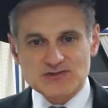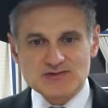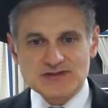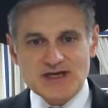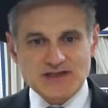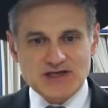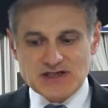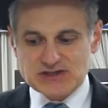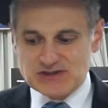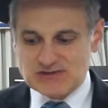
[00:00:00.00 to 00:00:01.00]
You need that
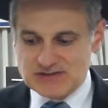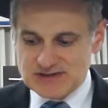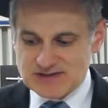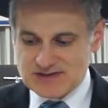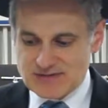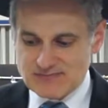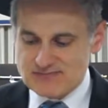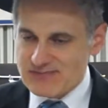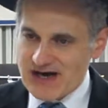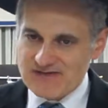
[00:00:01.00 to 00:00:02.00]
kesher. You need
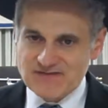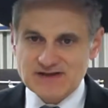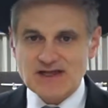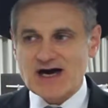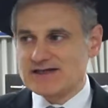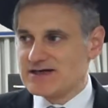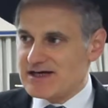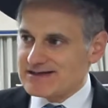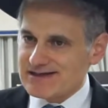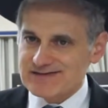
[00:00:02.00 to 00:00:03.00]
some IV line
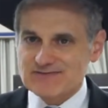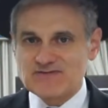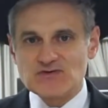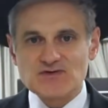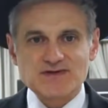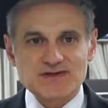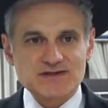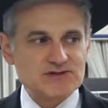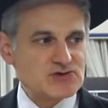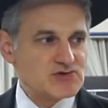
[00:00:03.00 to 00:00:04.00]
that's infused
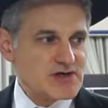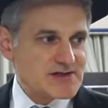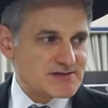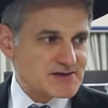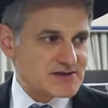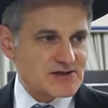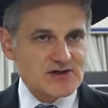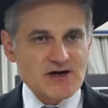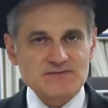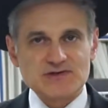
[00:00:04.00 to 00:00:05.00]
into you so that it can
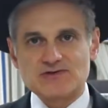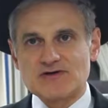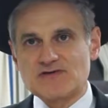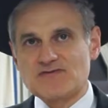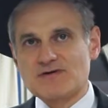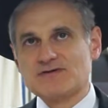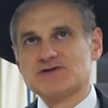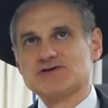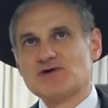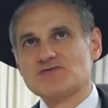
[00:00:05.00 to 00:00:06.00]
come to you. I heard from Rabbi
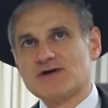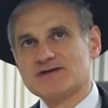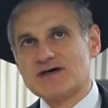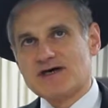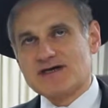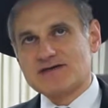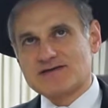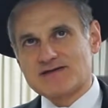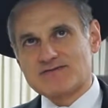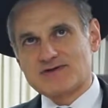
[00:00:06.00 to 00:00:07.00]
Dishon once. He
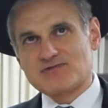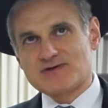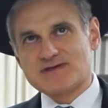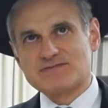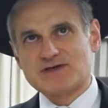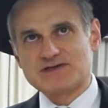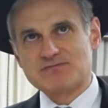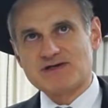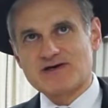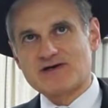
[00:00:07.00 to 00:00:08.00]
says when a person is
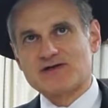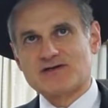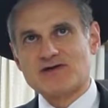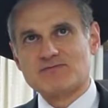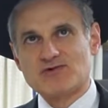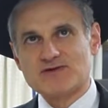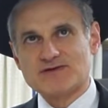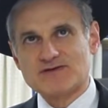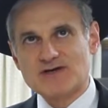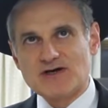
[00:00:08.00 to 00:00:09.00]
mashpia another
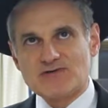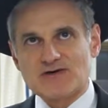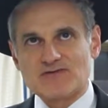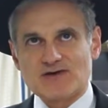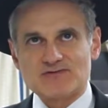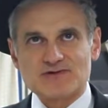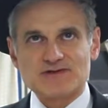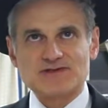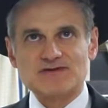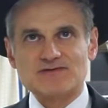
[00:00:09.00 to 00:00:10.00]
person, we have great Rosh
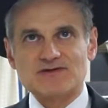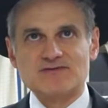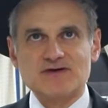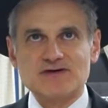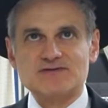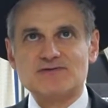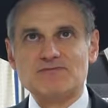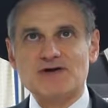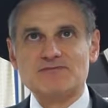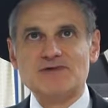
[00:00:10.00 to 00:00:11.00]
Yeshivas over here and
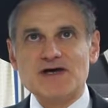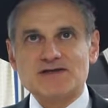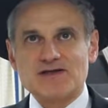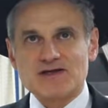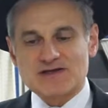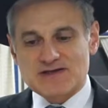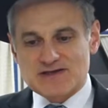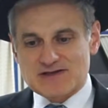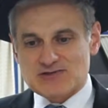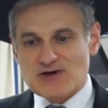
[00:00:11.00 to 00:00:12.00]
Rabbanim that are
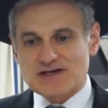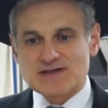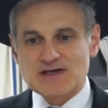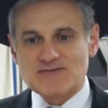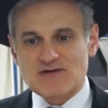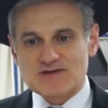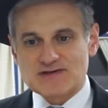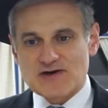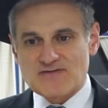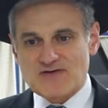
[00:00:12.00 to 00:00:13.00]
trying to give over the
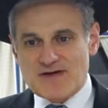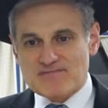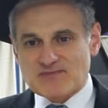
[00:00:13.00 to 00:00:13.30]
stuff.